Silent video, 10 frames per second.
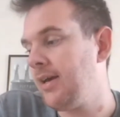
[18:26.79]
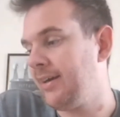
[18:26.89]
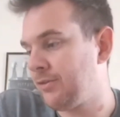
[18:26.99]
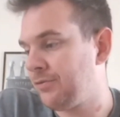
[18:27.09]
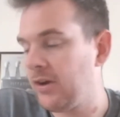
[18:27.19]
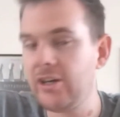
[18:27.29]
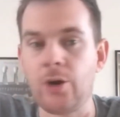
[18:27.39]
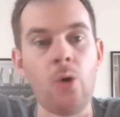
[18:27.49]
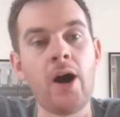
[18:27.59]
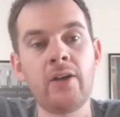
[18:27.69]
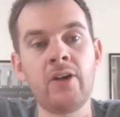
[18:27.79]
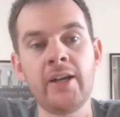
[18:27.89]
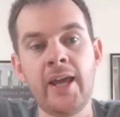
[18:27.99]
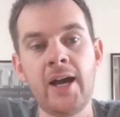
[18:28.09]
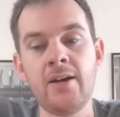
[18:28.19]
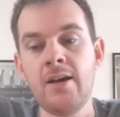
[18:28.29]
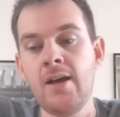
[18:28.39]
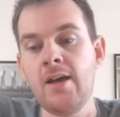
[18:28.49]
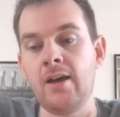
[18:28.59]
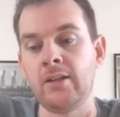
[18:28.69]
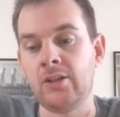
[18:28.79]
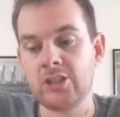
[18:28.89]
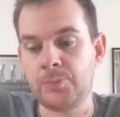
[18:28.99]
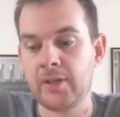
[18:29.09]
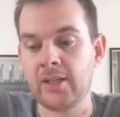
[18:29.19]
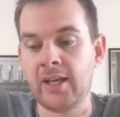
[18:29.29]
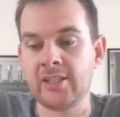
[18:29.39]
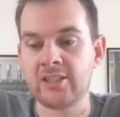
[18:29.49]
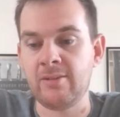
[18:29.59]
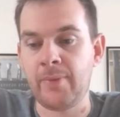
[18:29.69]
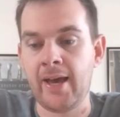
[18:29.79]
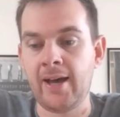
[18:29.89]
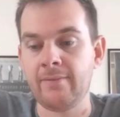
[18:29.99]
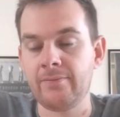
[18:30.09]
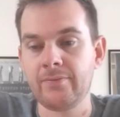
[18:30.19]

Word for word: It's very quiet right now. A lot of speculation about,